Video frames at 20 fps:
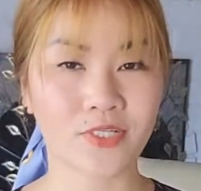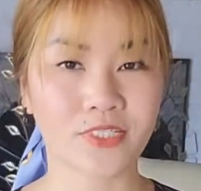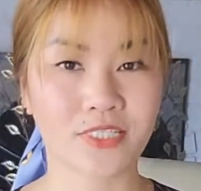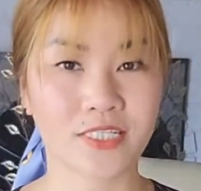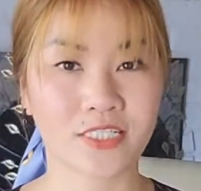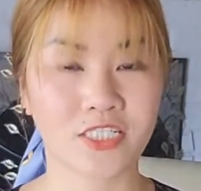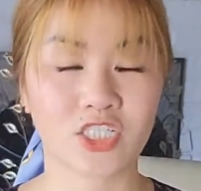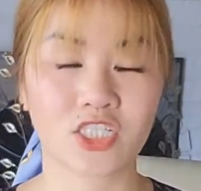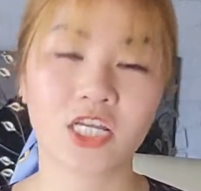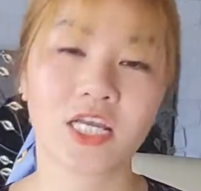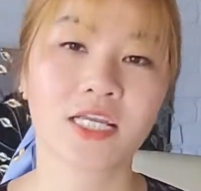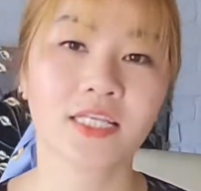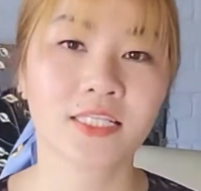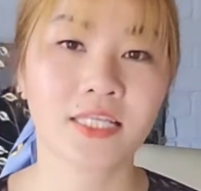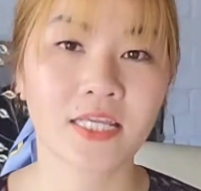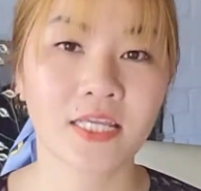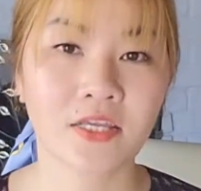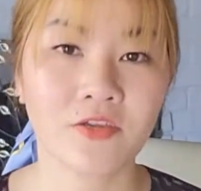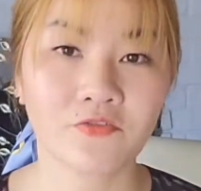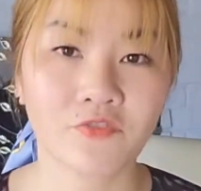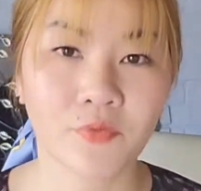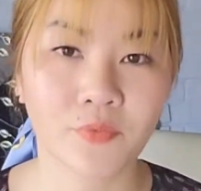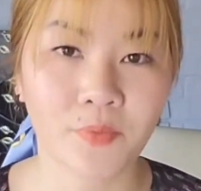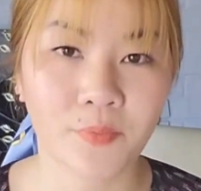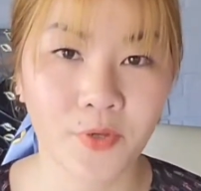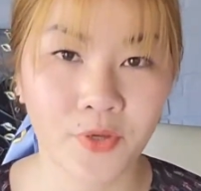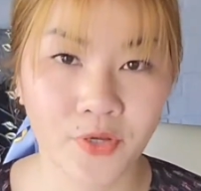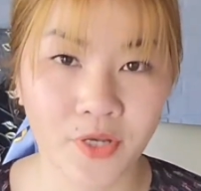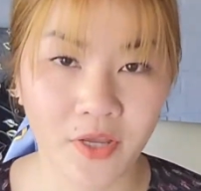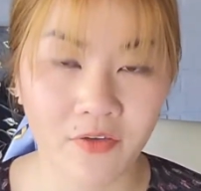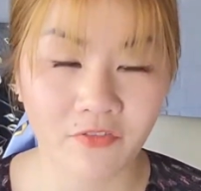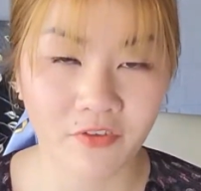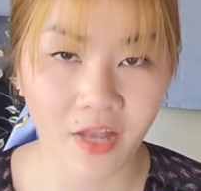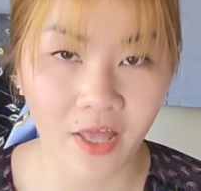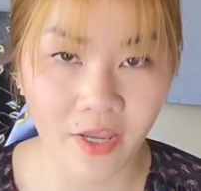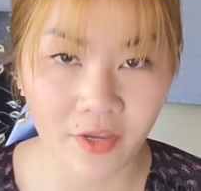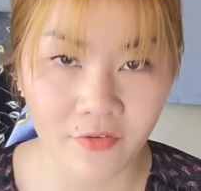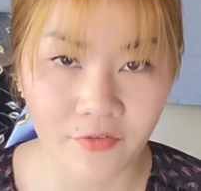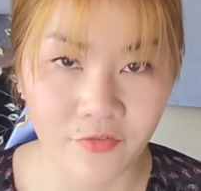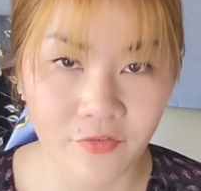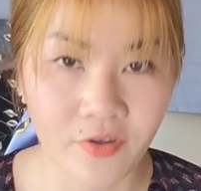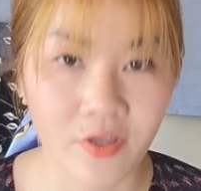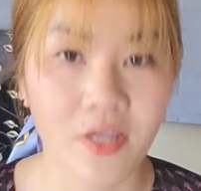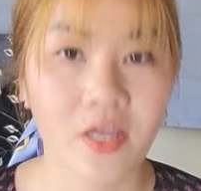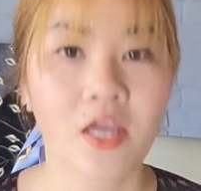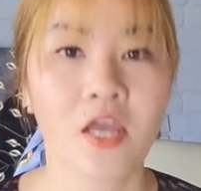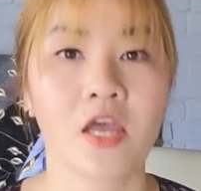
This is JT from The Beauty of Life.